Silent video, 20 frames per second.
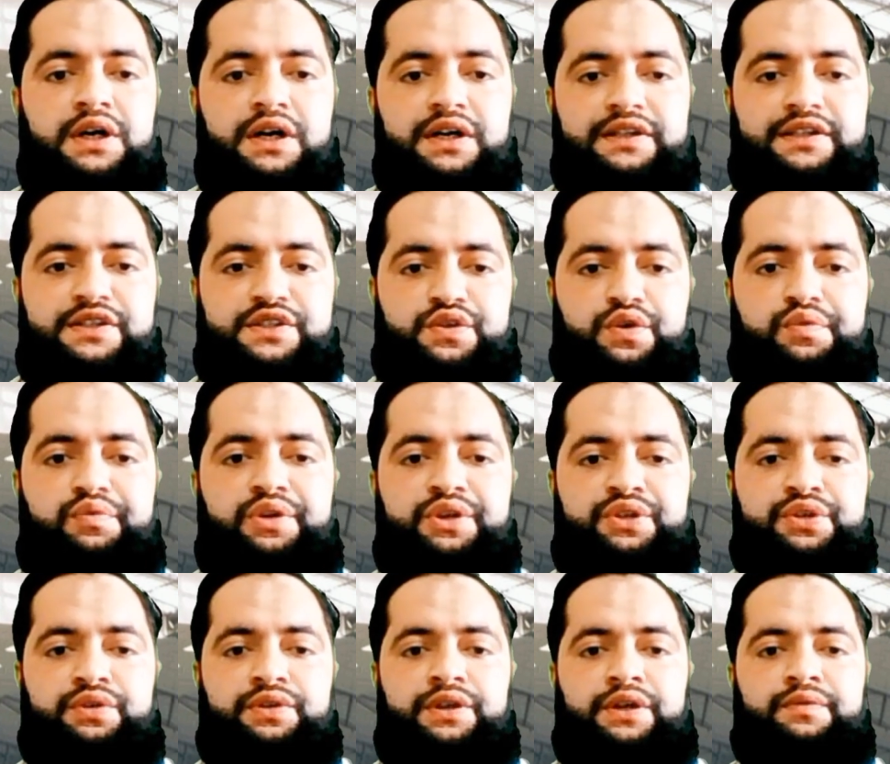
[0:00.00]
The Soviet
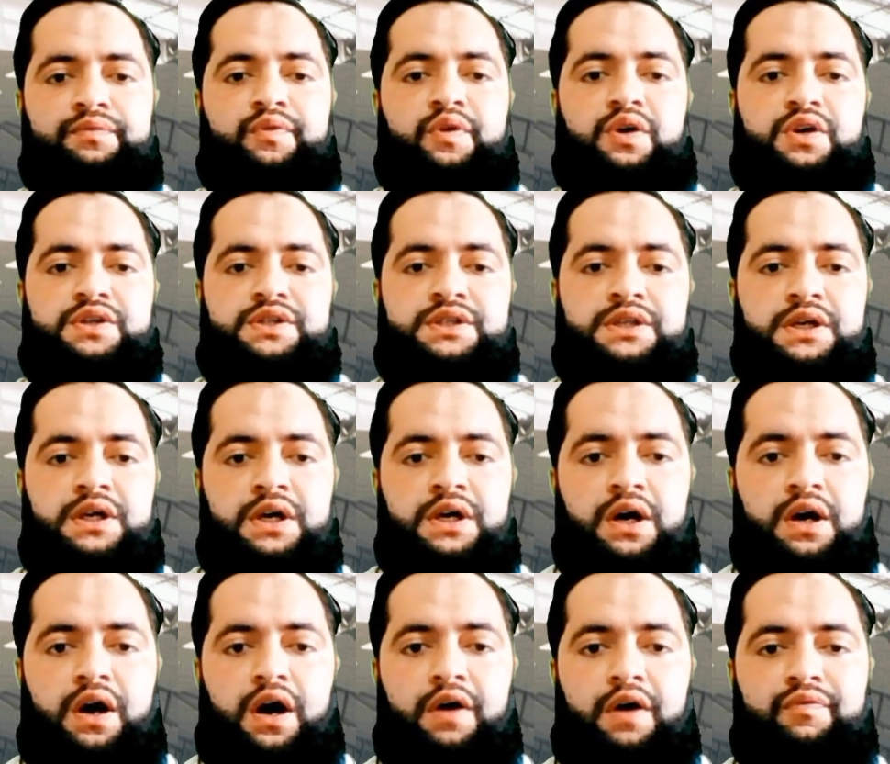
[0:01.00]
Union was
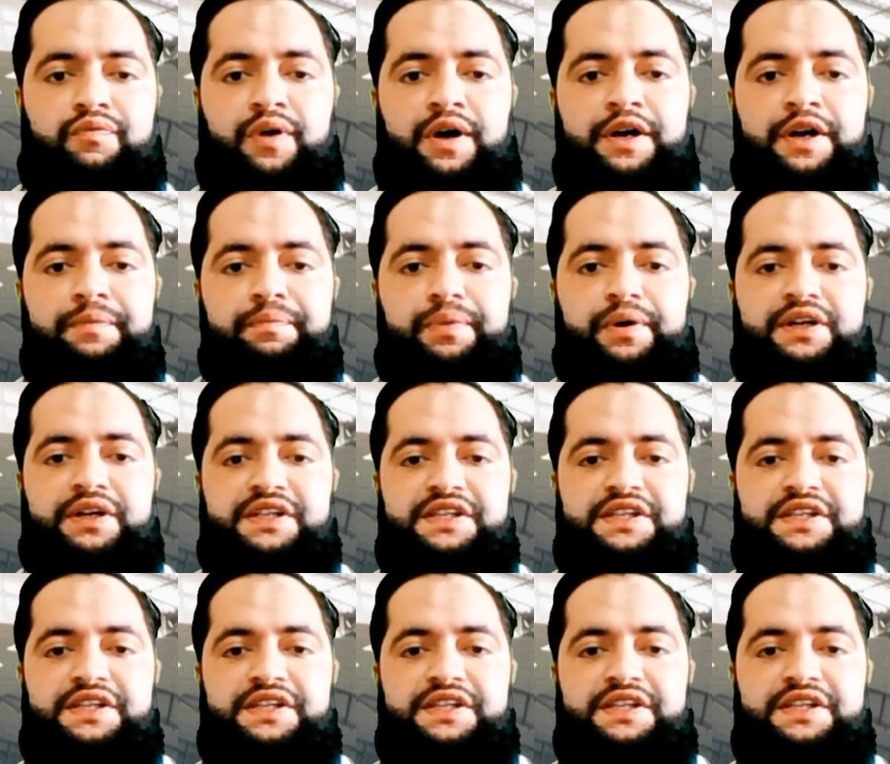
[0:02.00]
a one-party